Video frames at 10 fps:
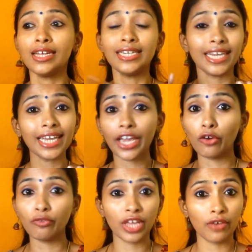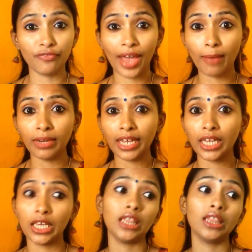taking care of their
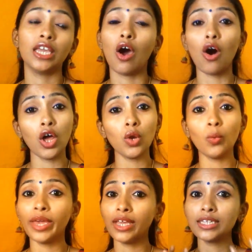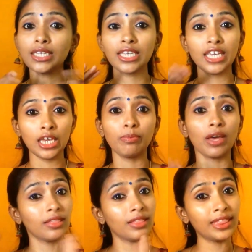family. They always keep
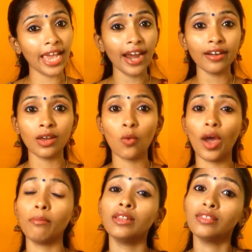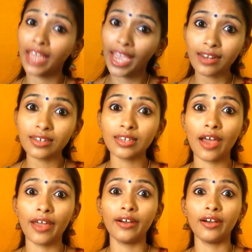their requirement, their
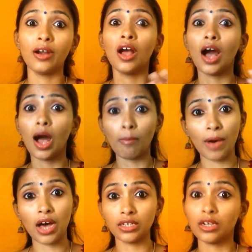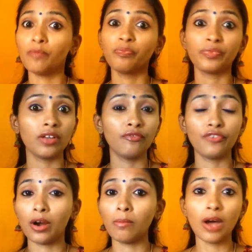desire apart
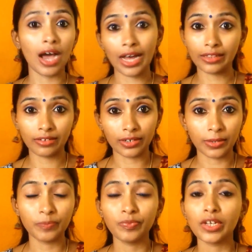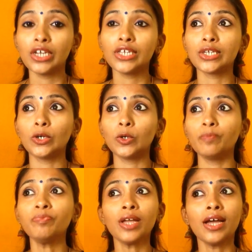from others.
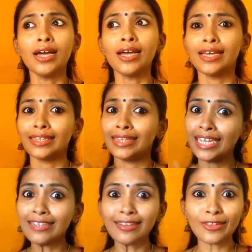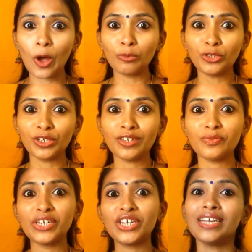So these are the options
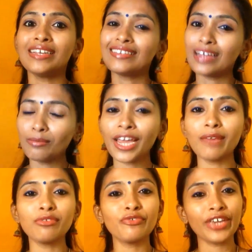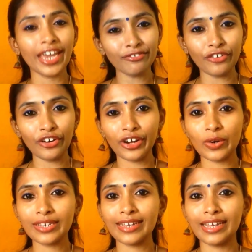which sometimes if you get for
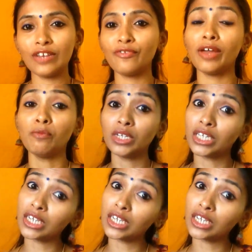yourself and which